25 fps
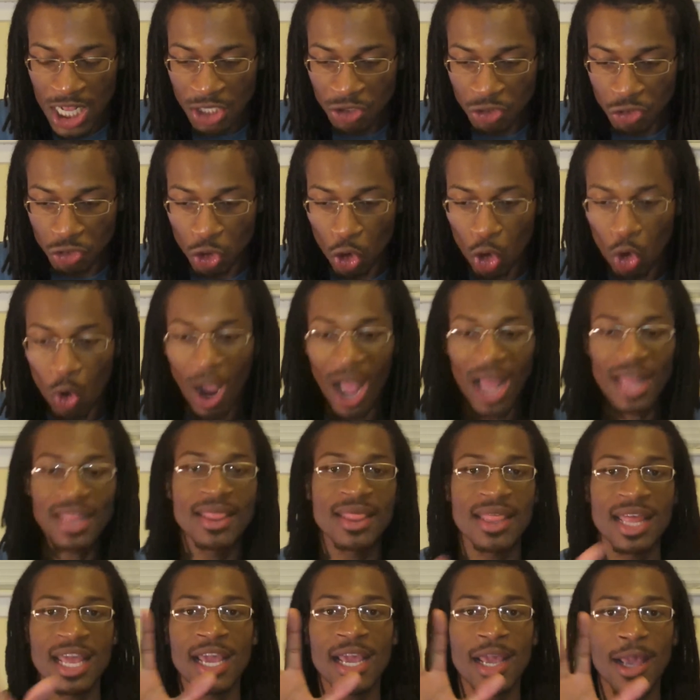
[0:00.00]
So I
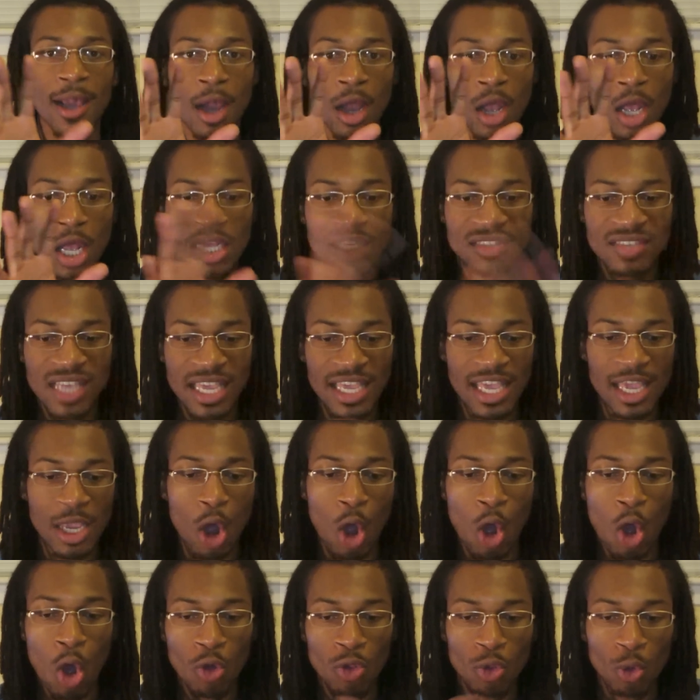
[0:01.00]
think taking
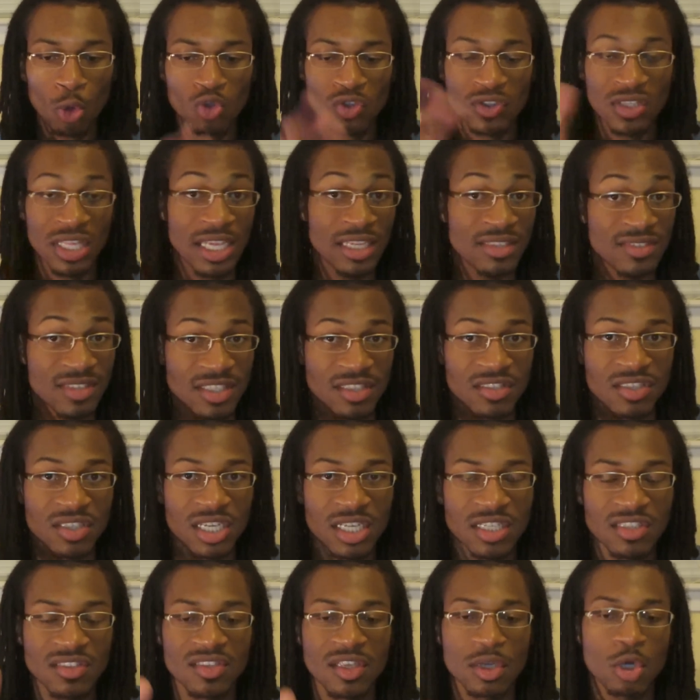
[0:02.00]
all those things into
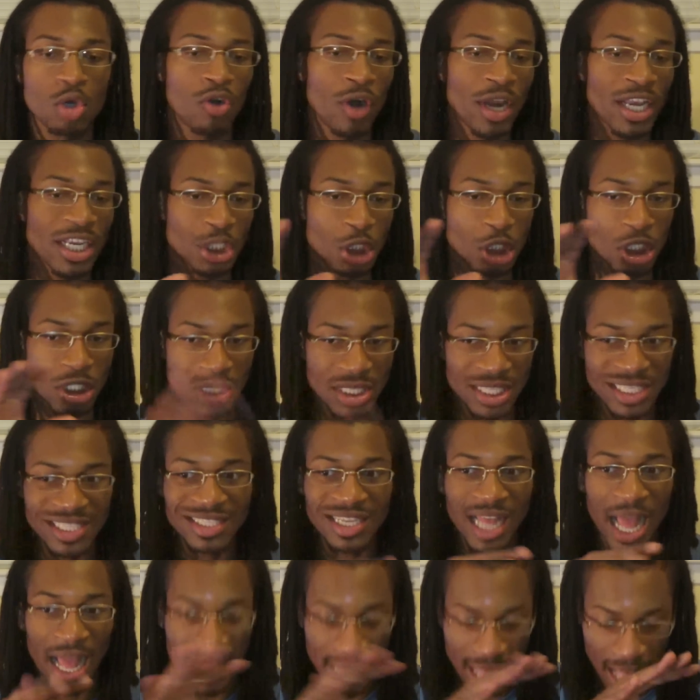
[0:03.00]
consideration,
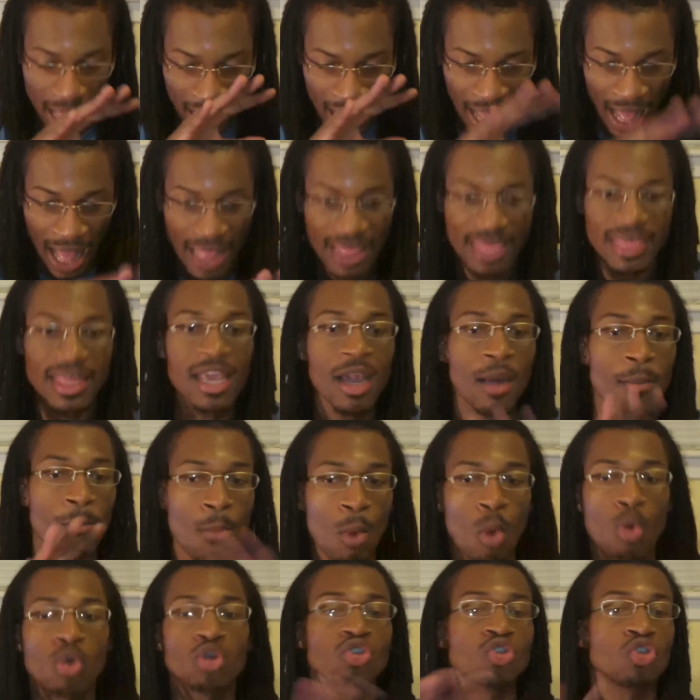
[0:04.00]
I think
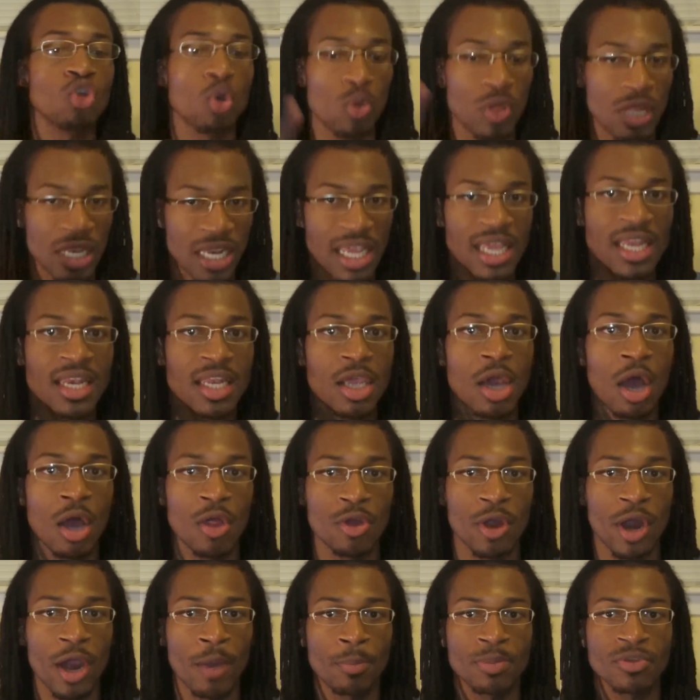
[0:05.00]
more so than any
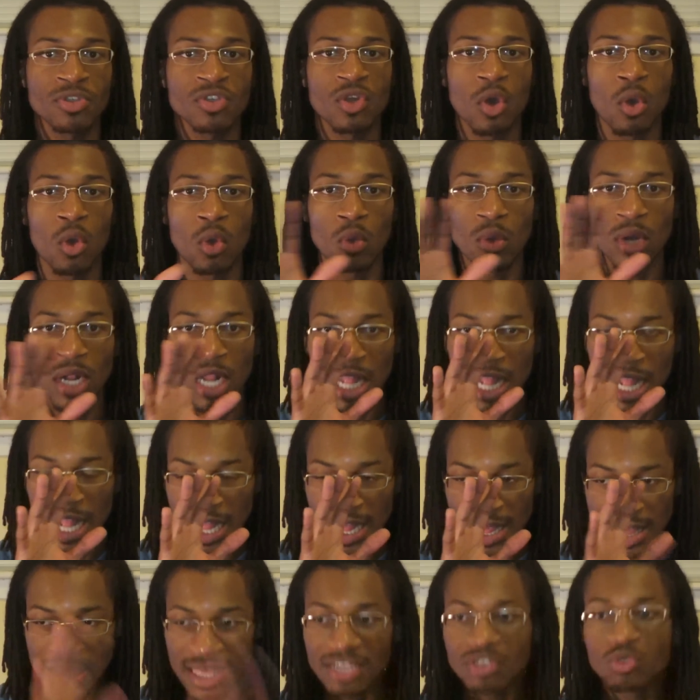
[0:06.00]
other episode,
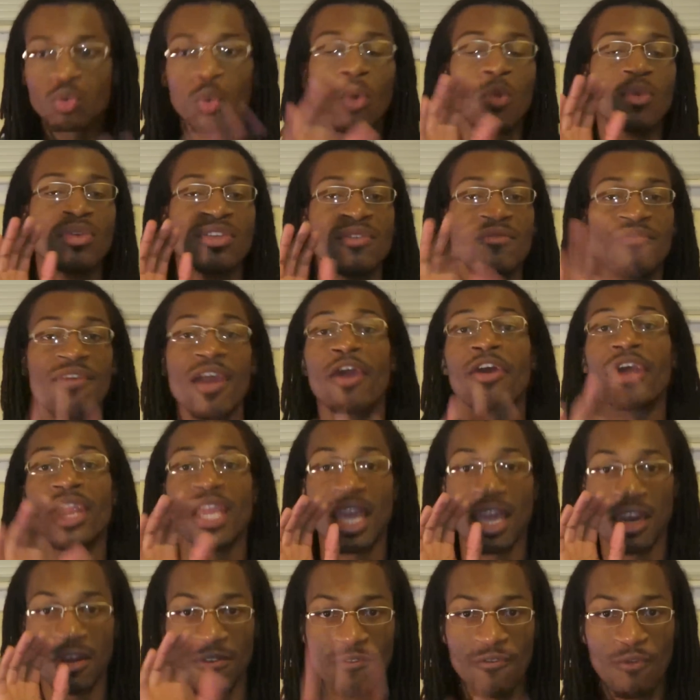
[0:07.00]
this one was
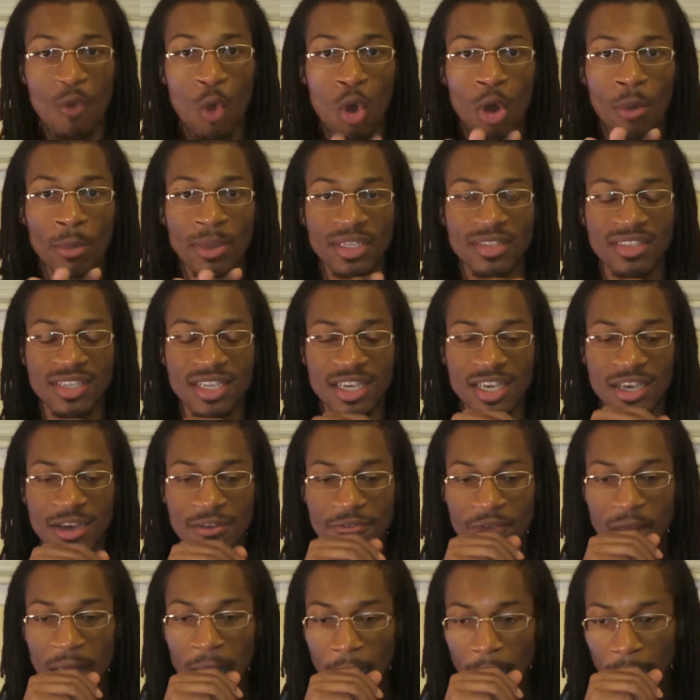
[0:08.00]
very
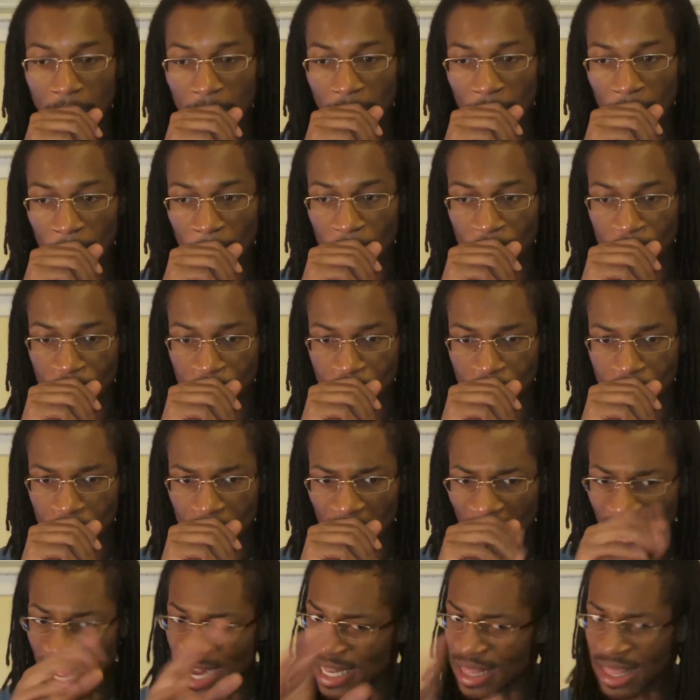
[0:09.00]
informative.
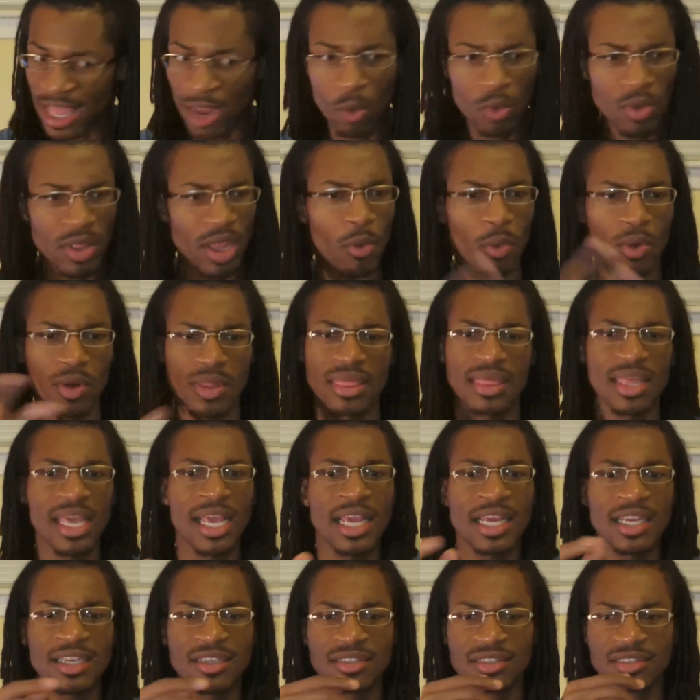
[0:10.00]
And there were
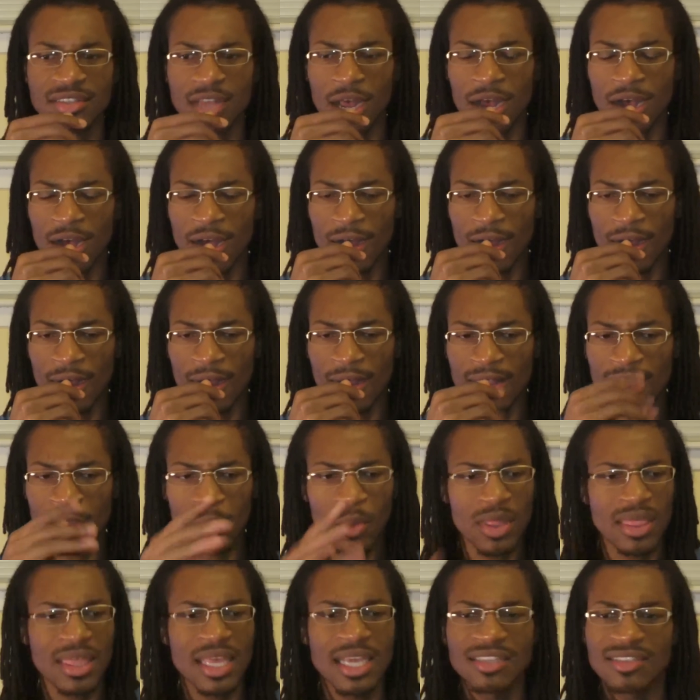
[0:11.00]
things
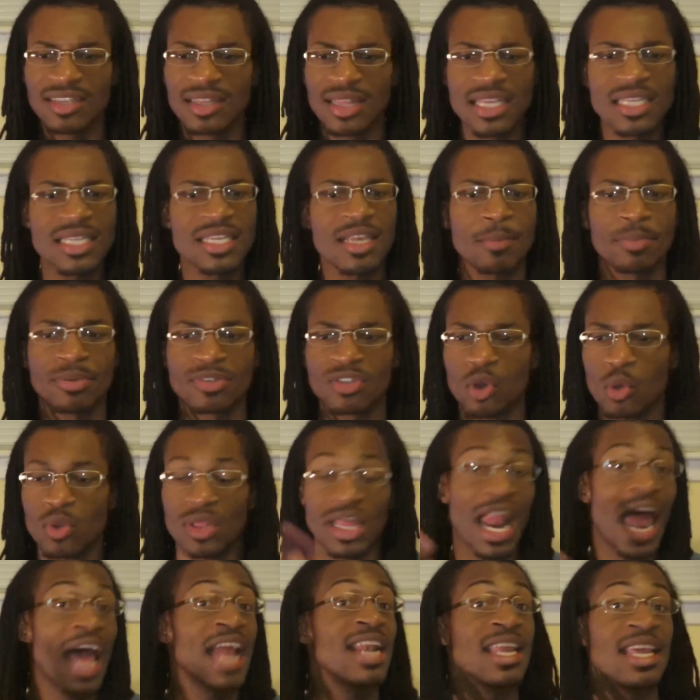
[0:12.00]
in this episode
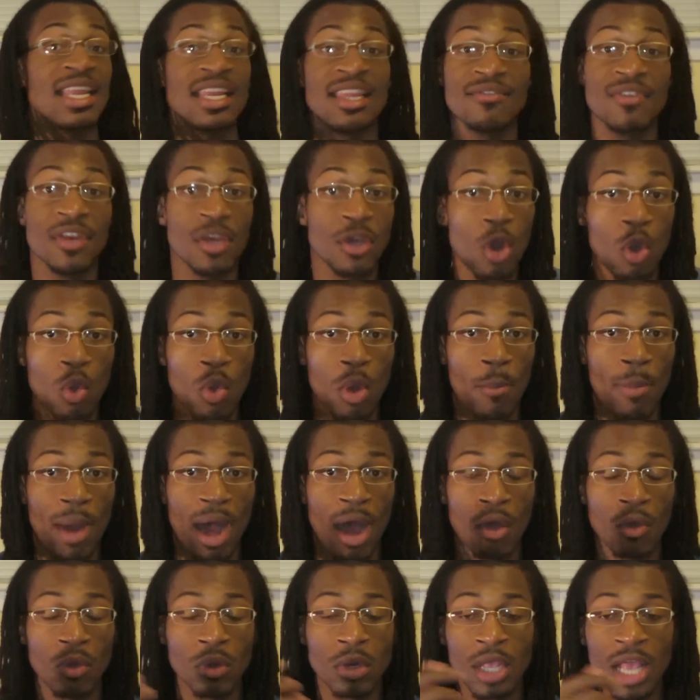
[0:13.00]
that I didn't even know
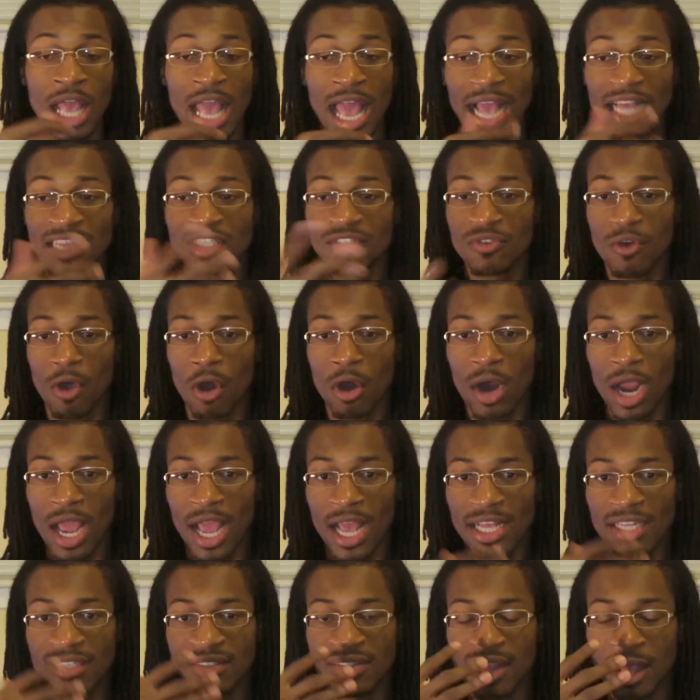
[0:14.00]
about, as far
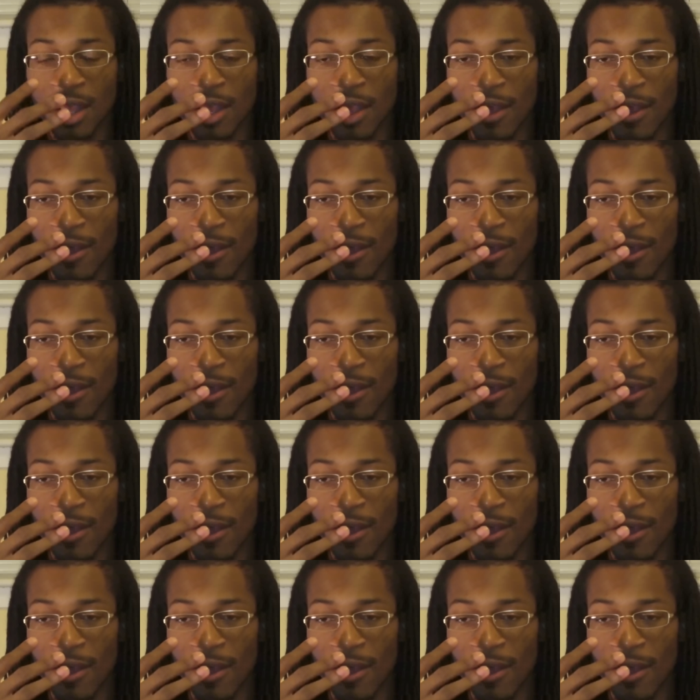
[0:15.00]
as